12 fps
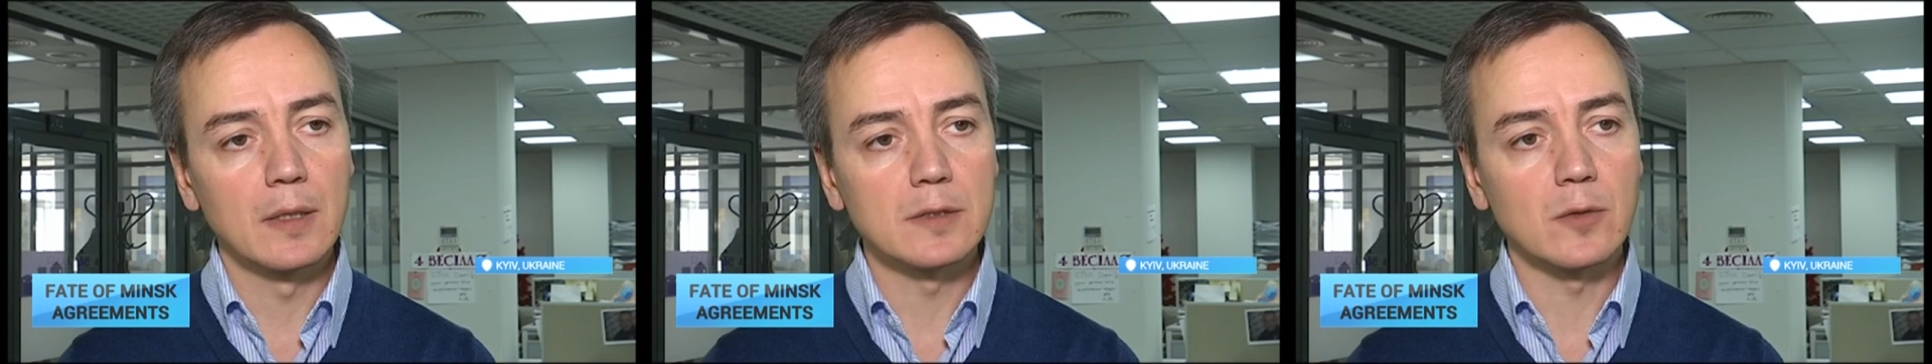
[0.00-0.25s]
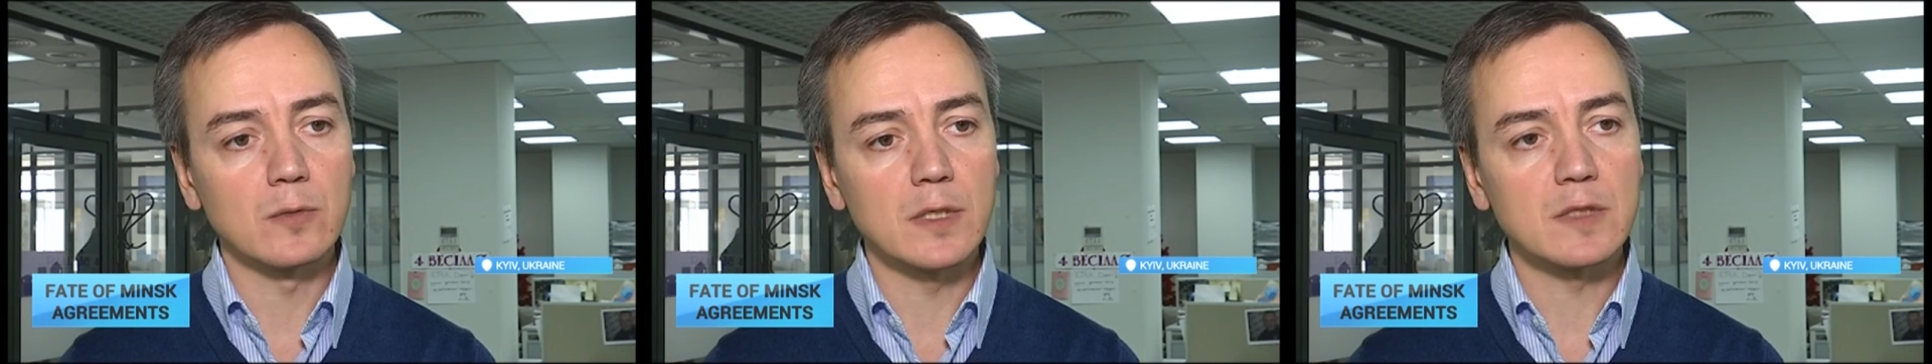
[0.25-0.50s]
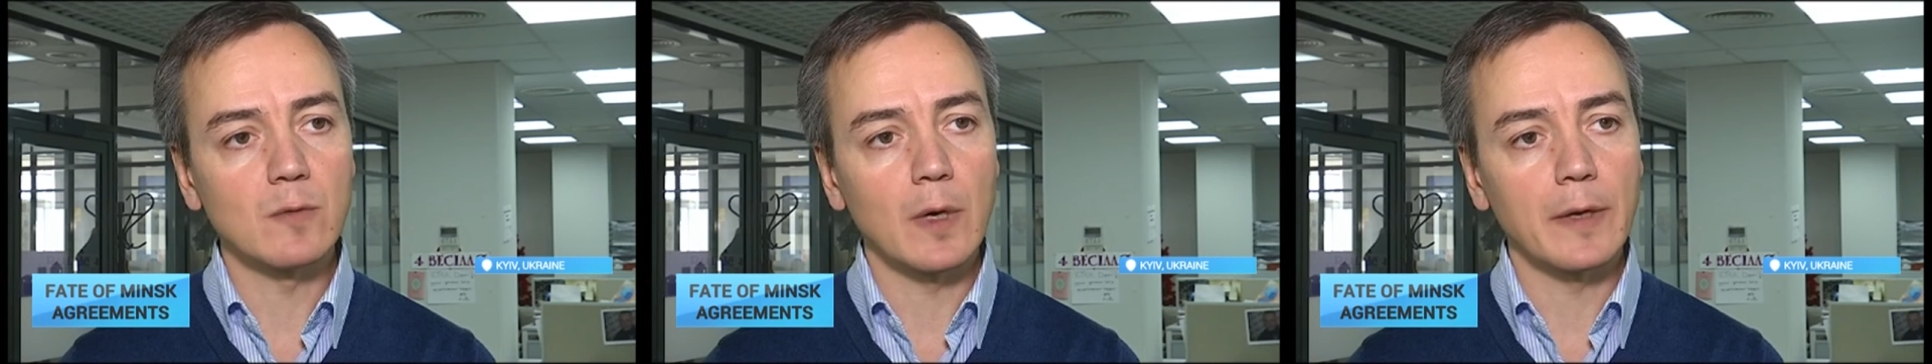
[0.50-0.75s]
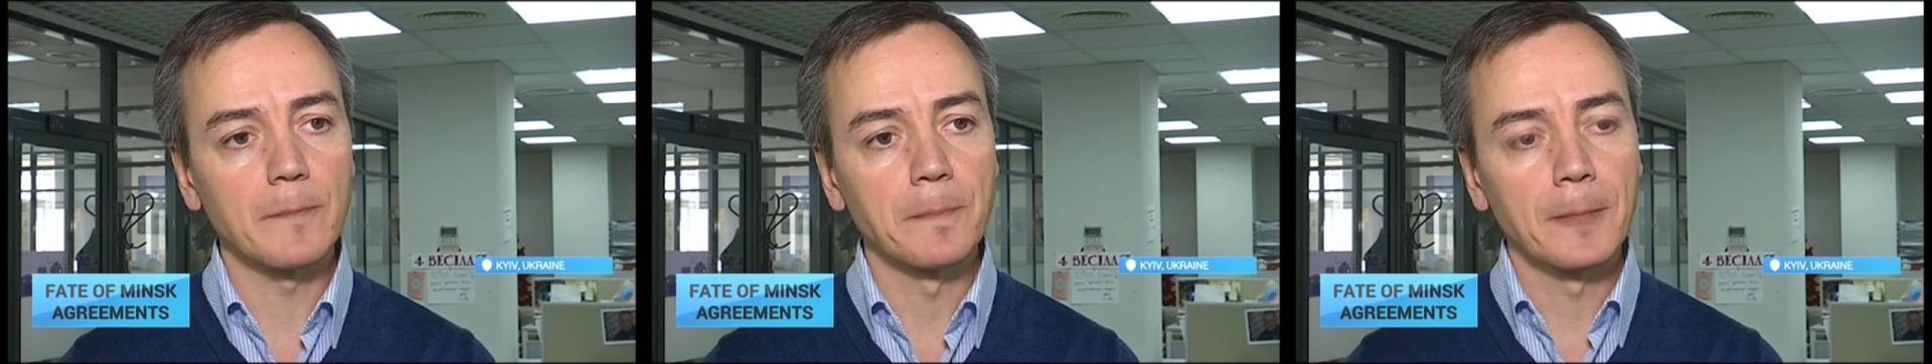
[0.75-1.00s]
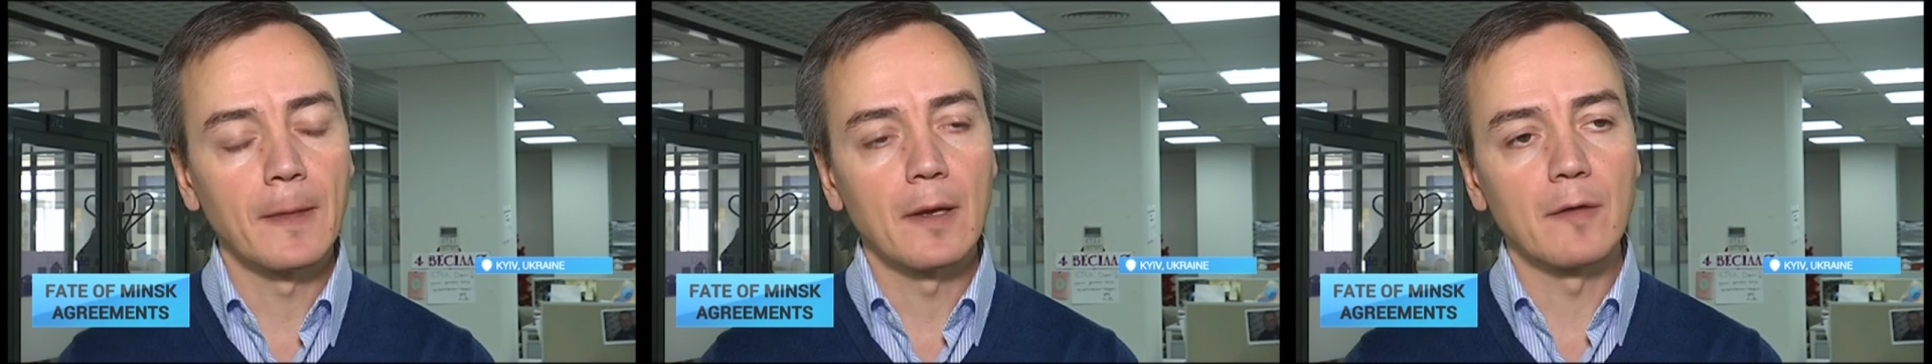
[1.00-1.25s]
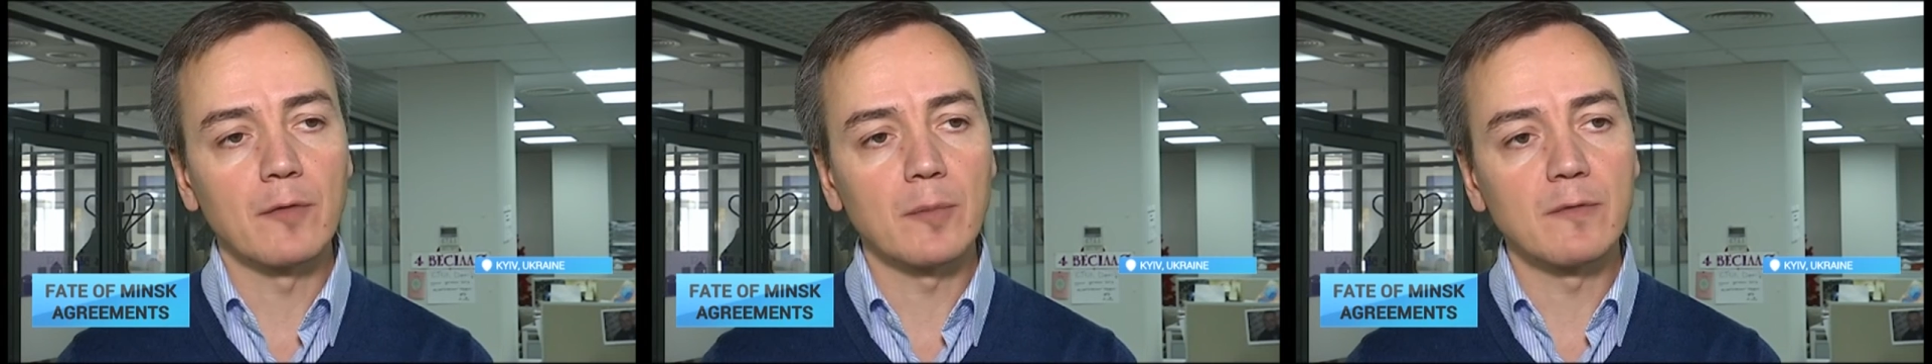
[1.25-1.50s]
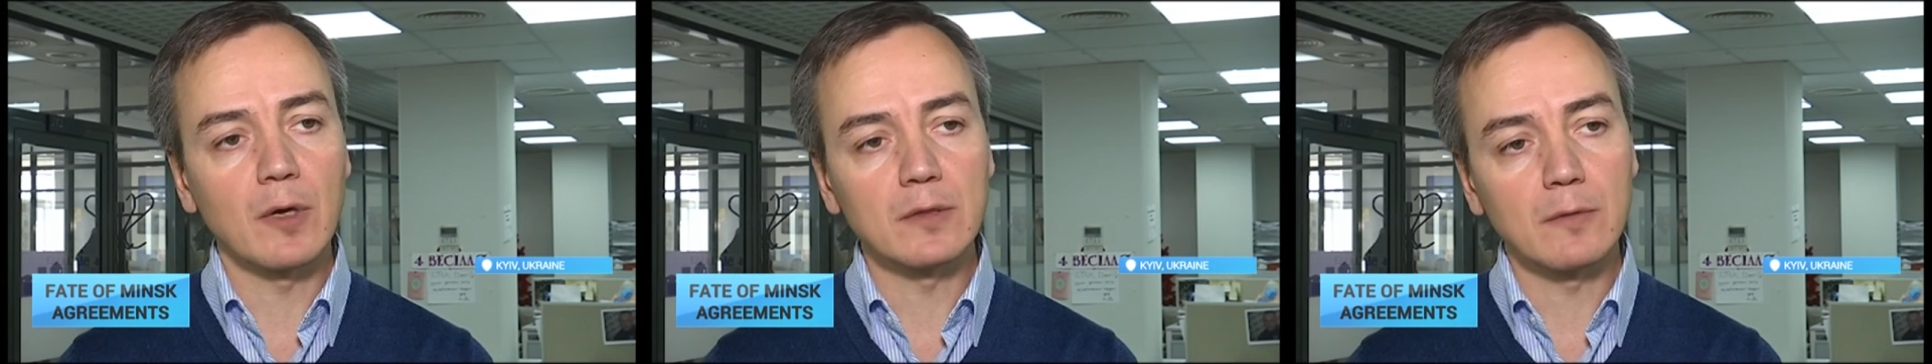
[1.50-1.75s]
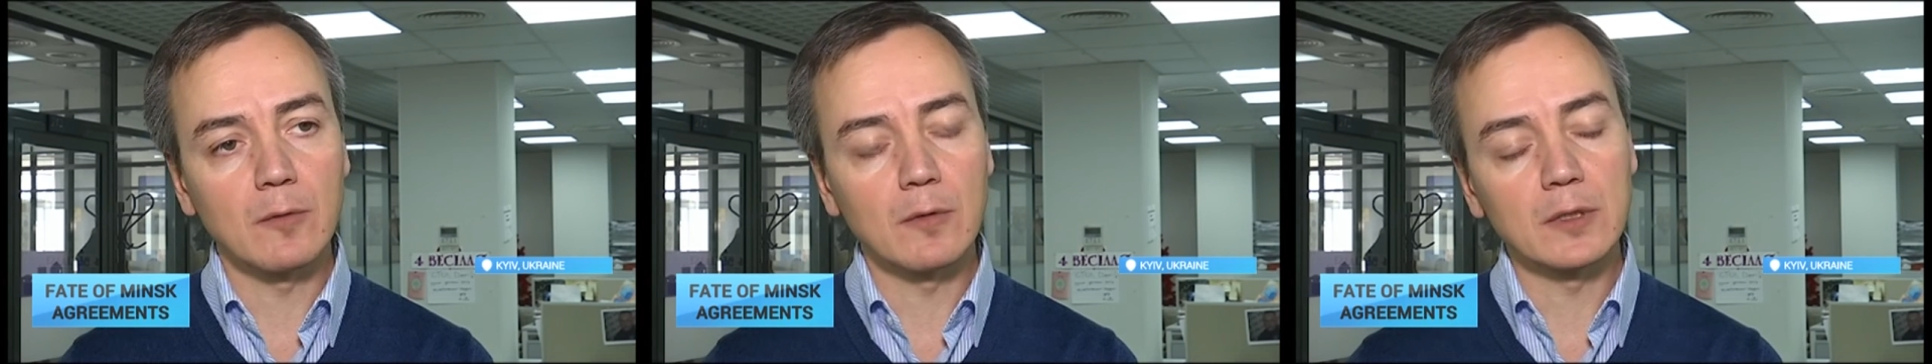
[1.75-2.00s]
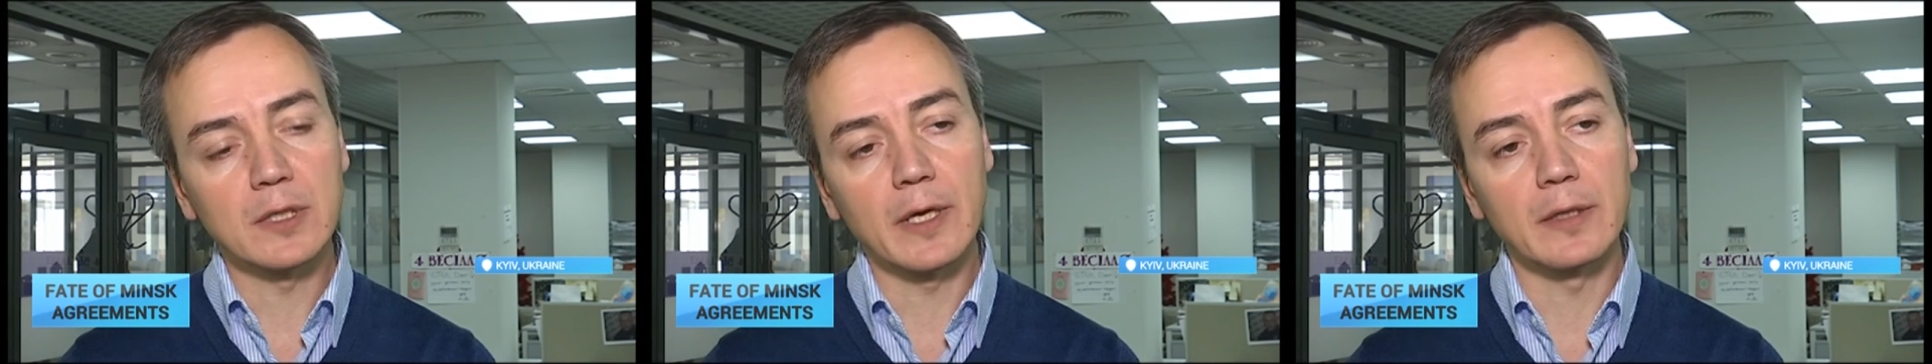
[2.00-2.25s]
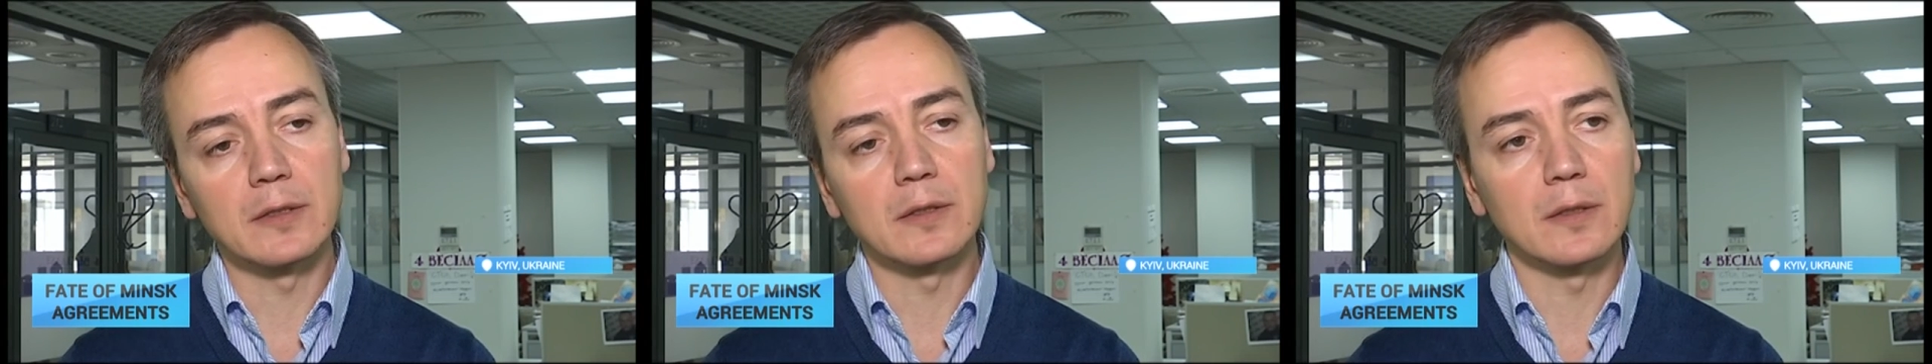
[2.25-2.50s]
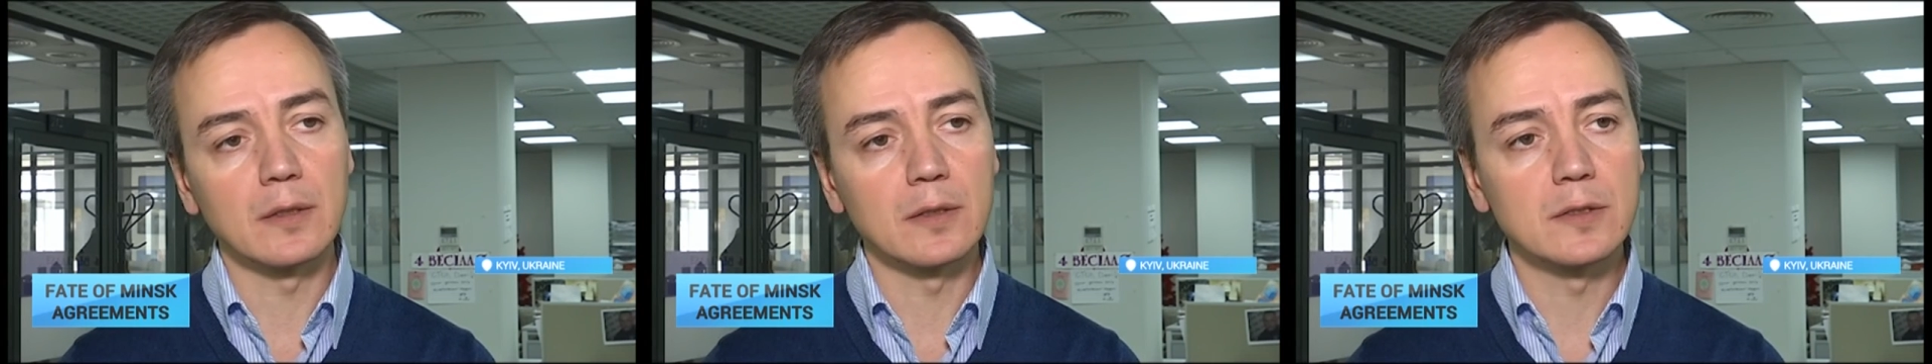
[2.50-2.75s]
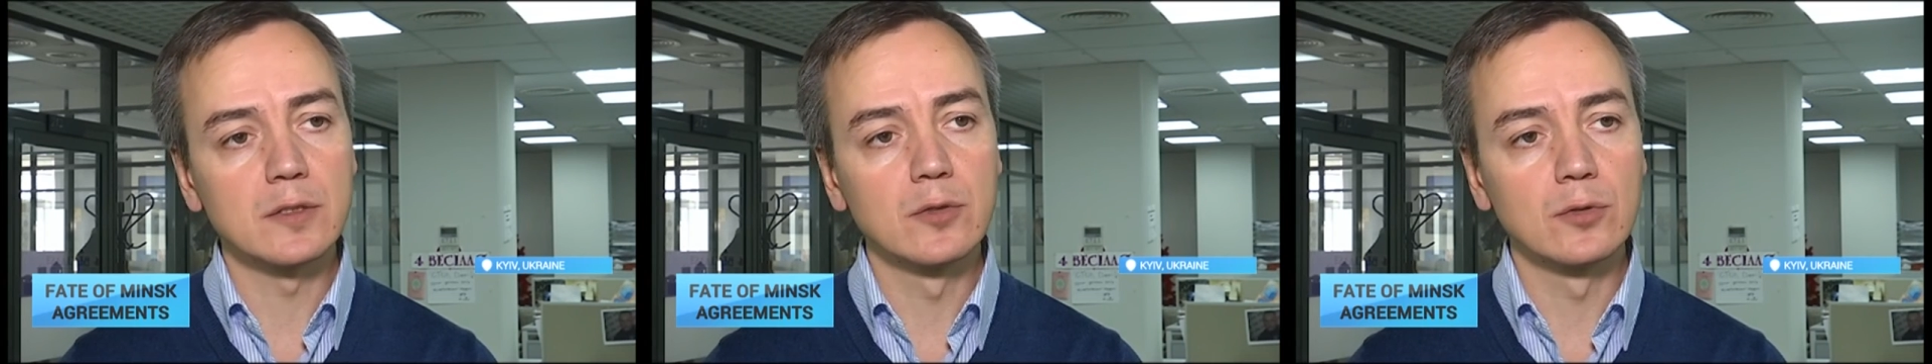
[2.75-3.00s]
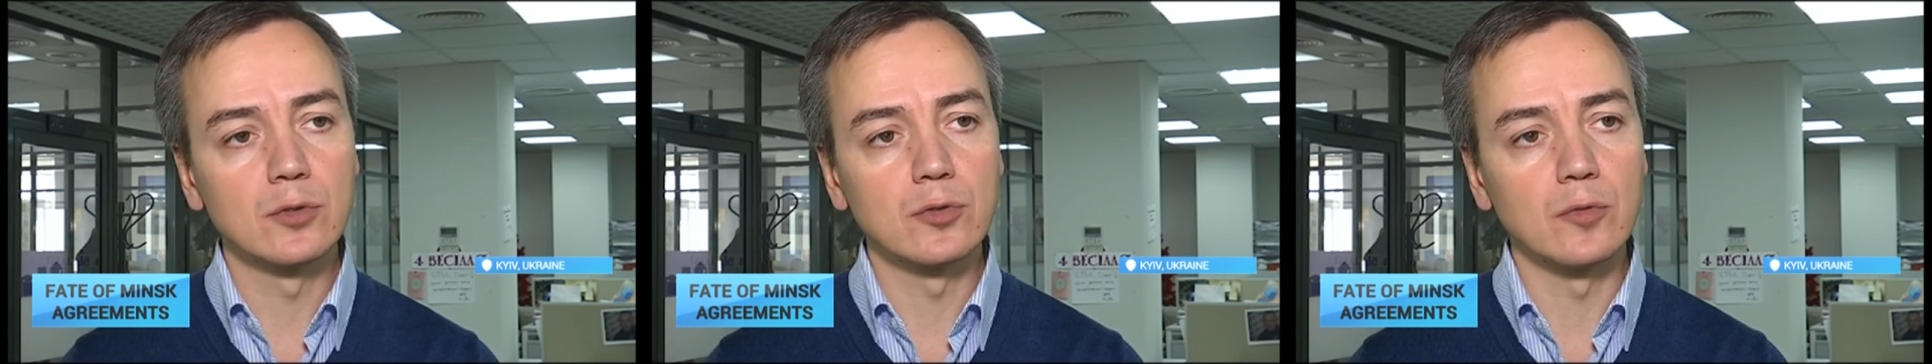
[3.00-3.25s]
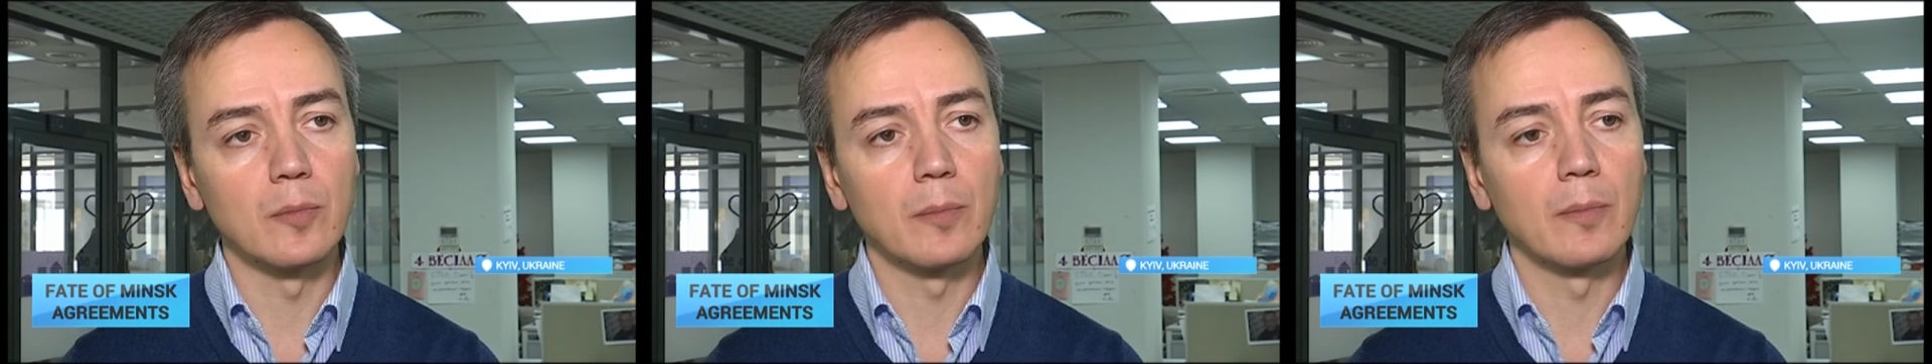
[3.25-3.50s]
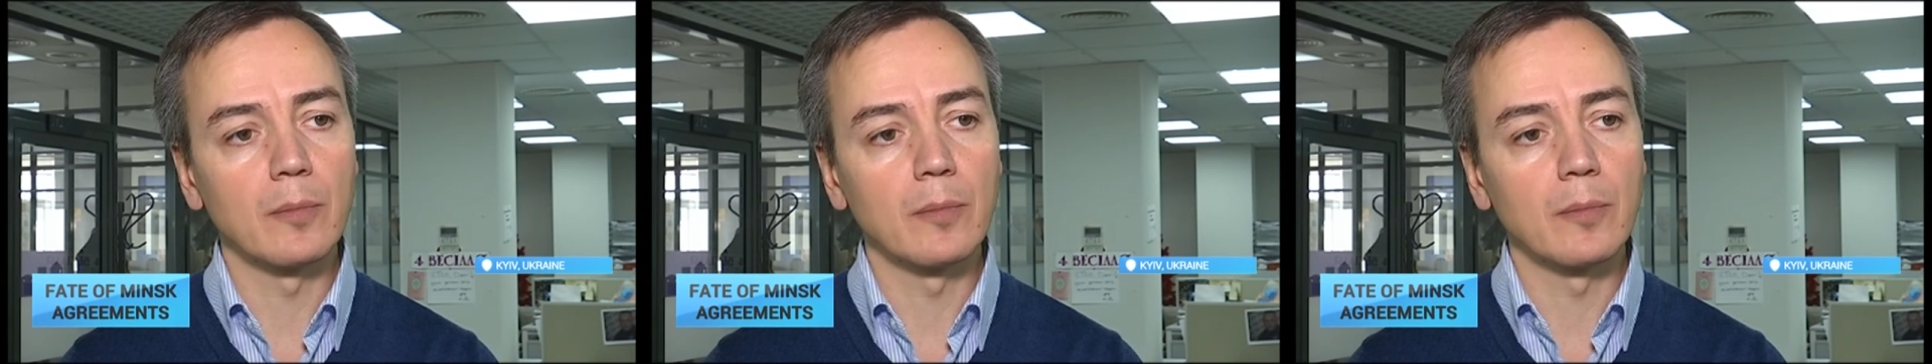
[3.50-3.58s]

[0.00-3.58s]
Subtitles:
So that's why, from the one hand, it's good to